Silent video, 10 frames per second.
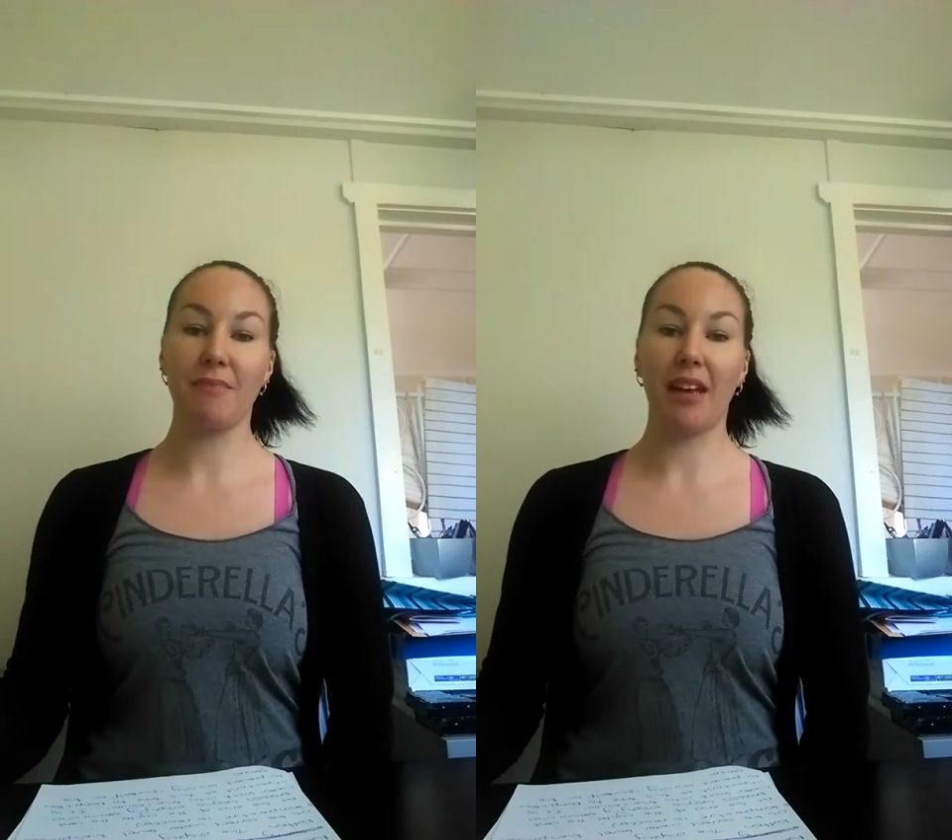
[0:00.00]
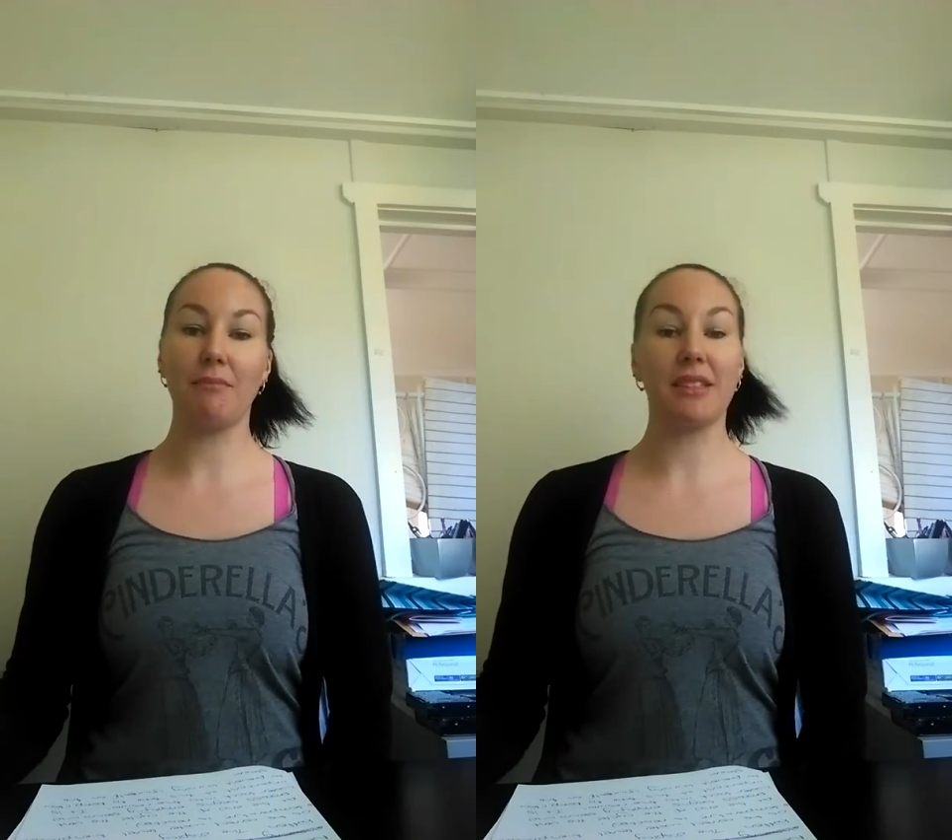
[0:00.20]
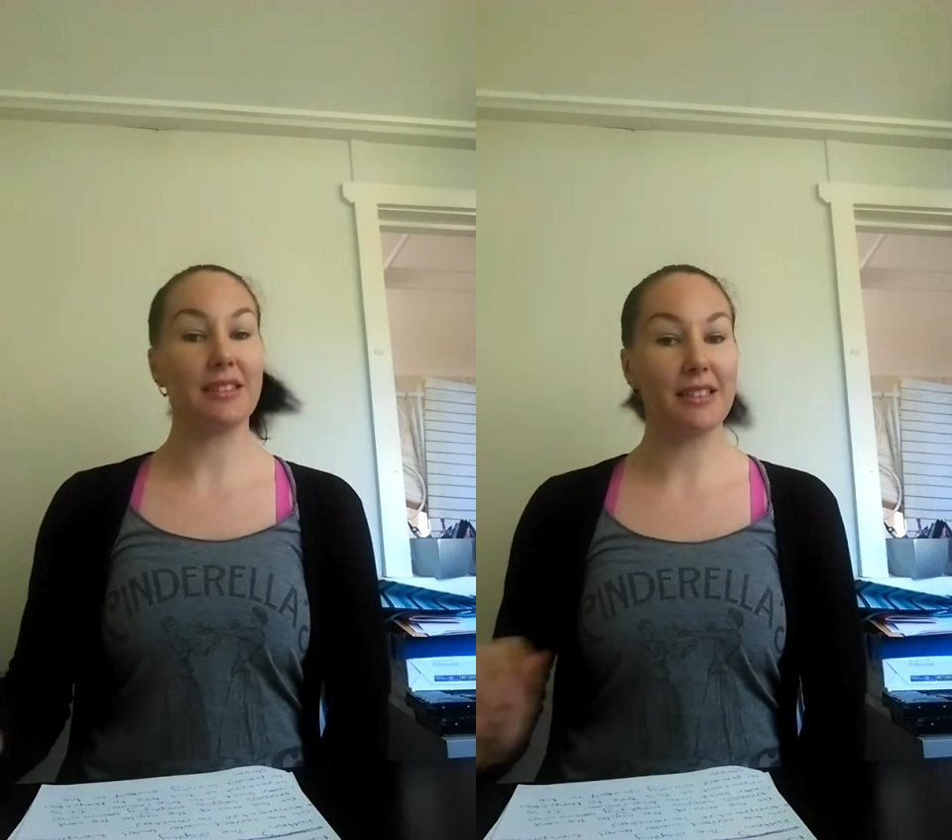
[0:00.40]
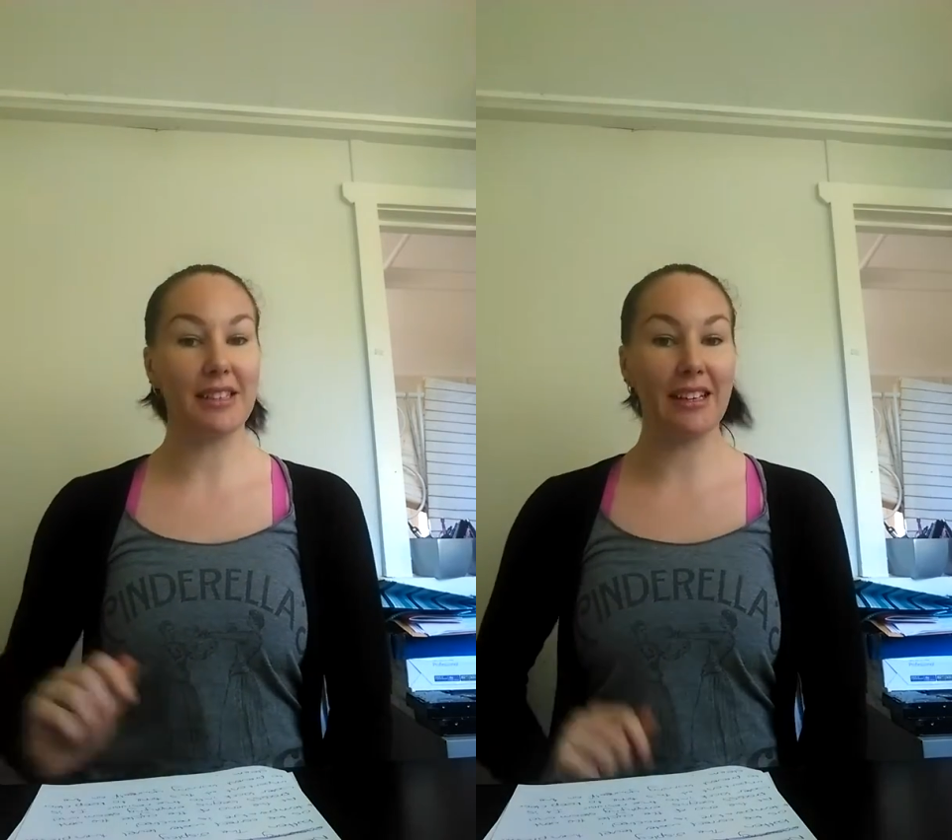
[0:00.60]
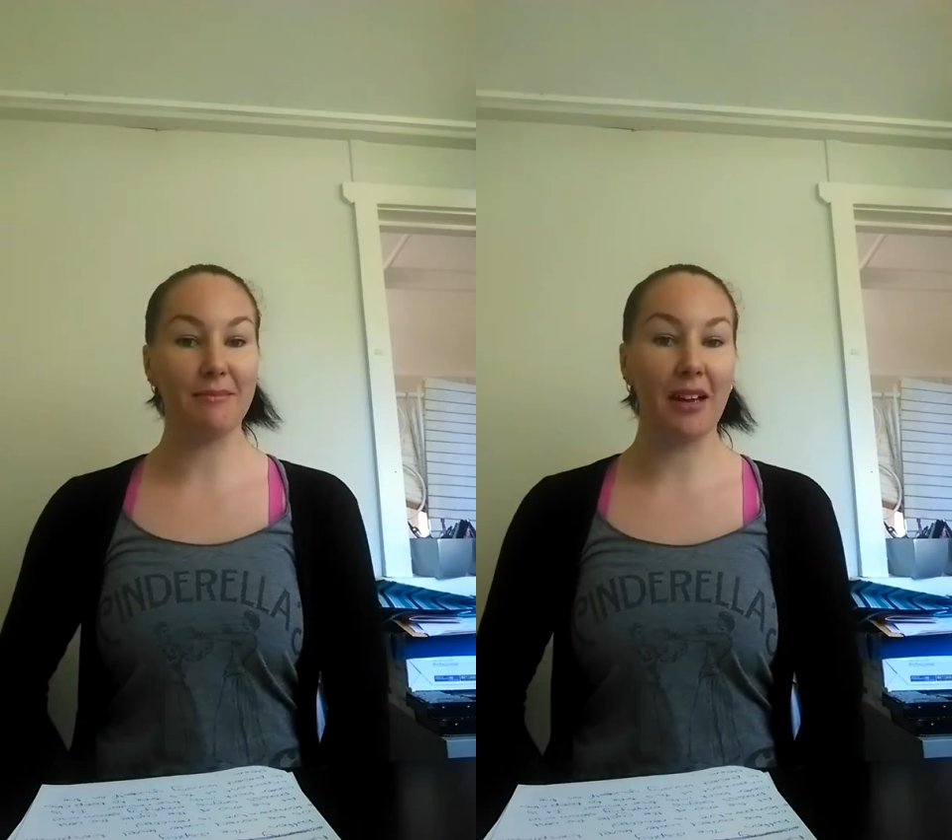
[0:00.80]
emptying
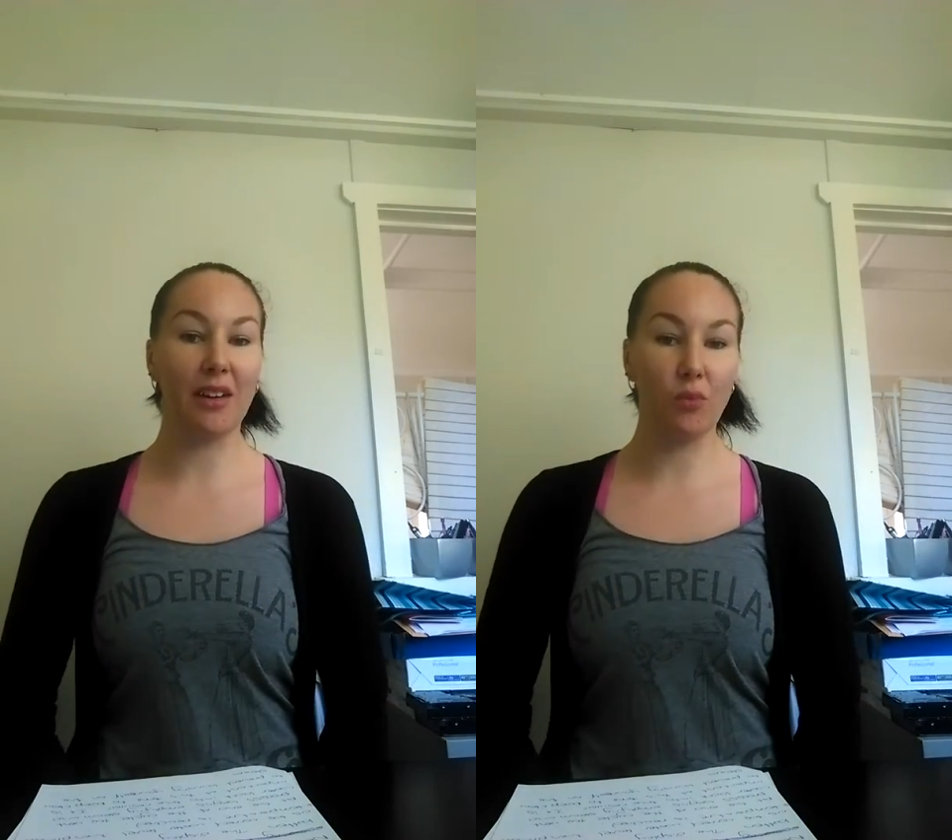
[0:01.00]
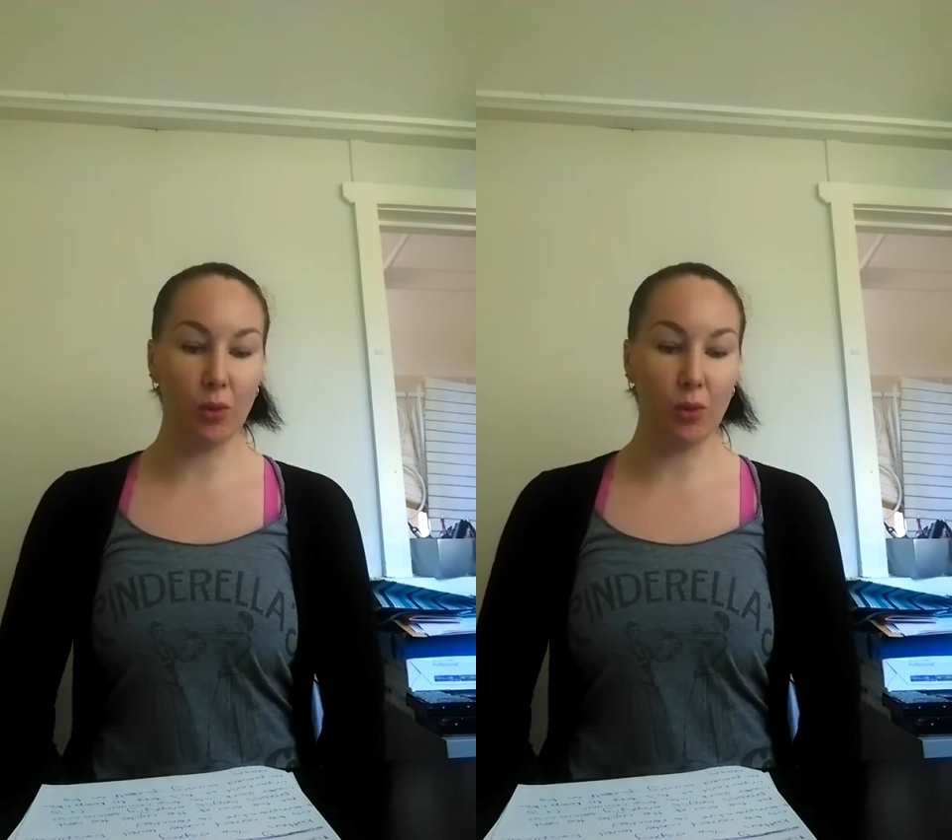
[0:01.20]
steam and